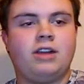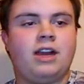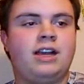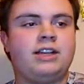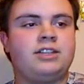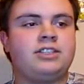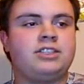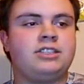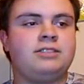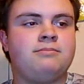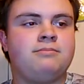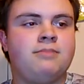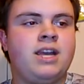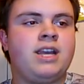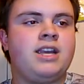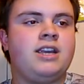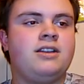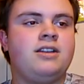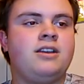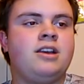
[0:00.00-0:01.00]
I actually
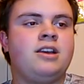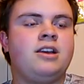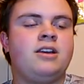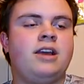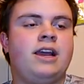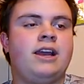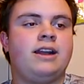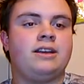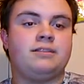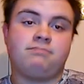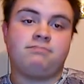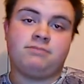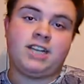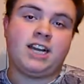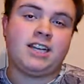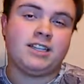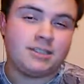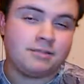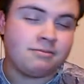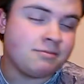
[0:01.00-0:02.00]
made, and I
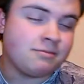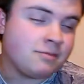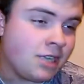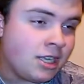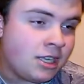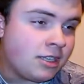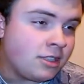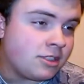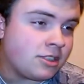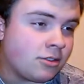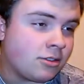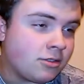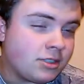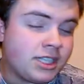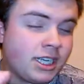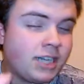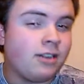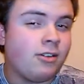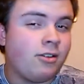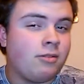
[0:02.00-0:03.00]
kind of don't
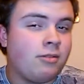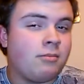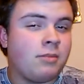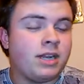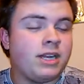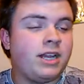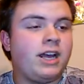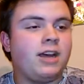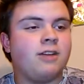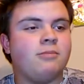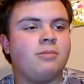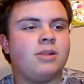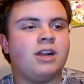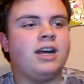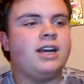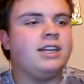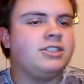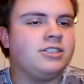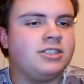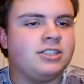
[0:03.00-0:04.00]
tell my dad, but
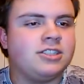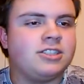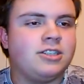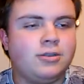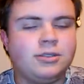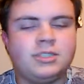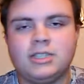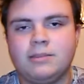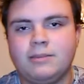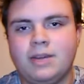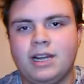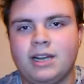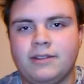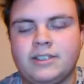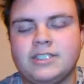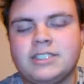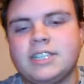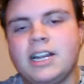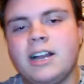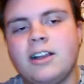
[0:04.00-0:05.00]
I actually stole some out of
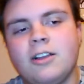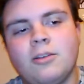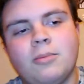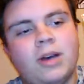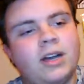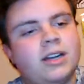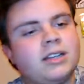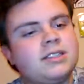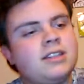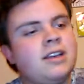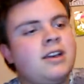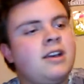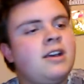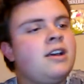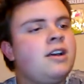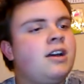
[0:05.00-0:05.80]
his tackle box